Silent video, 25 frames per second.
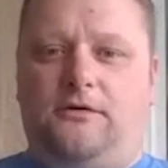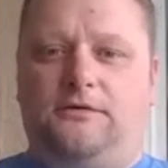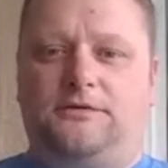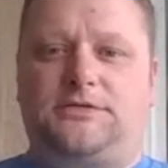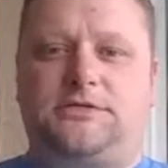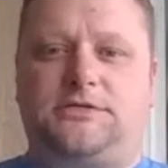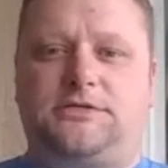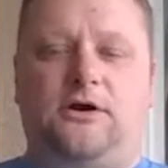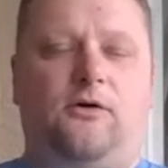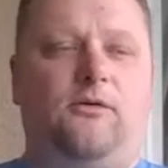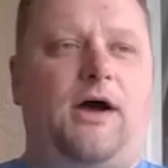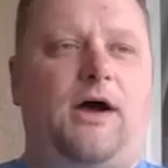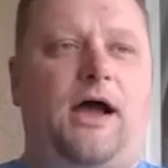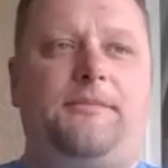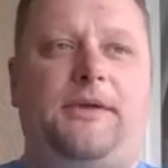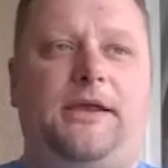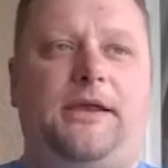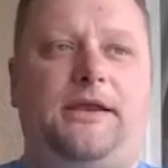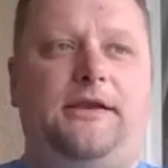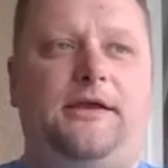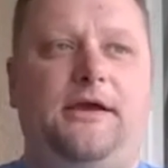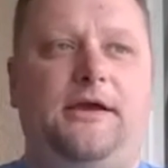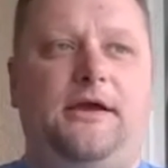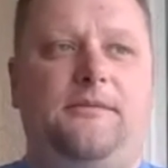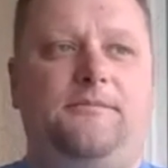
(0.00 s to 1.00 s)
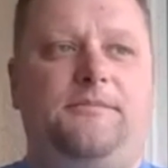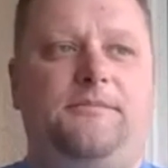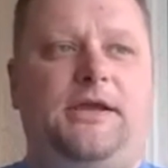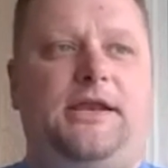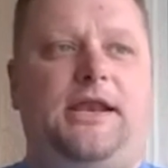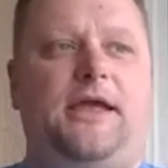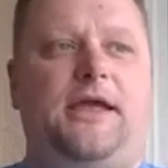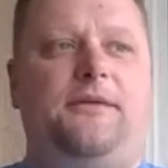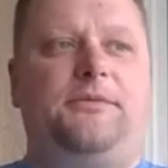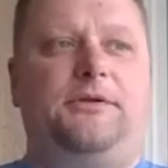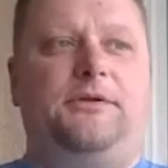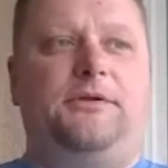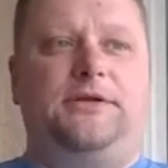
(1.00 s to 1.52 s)
So I mean, being
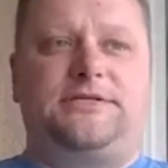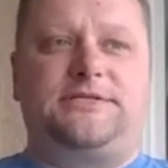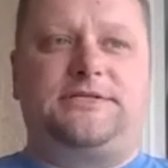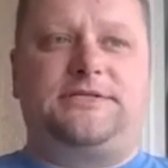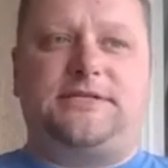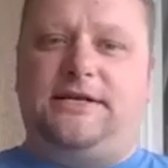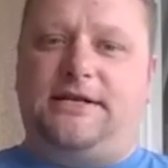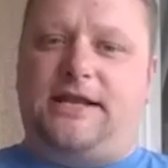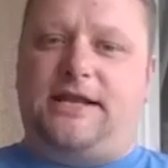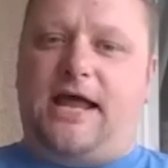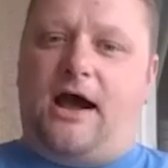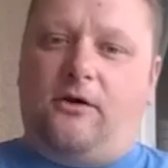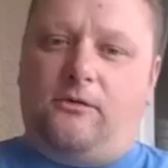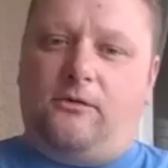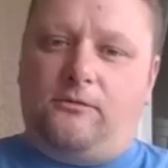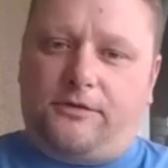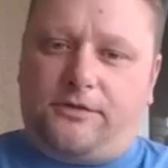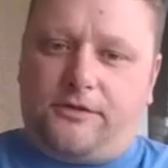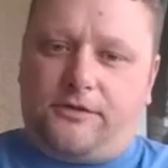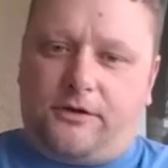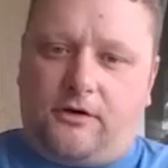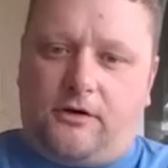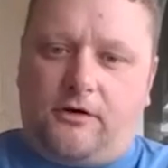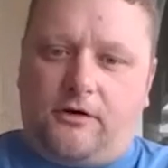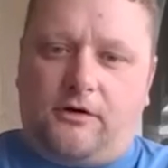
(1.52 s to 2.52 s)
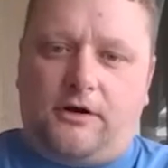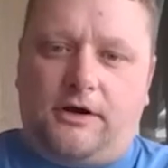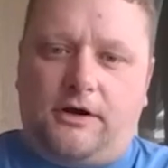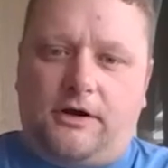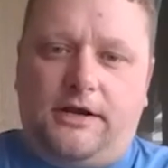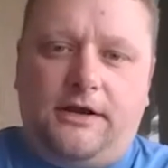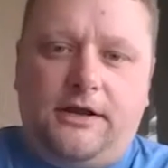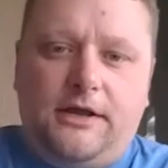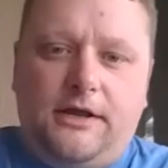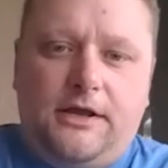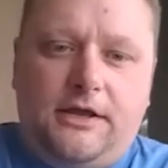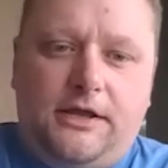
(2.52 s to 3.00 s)
able to sit down with her and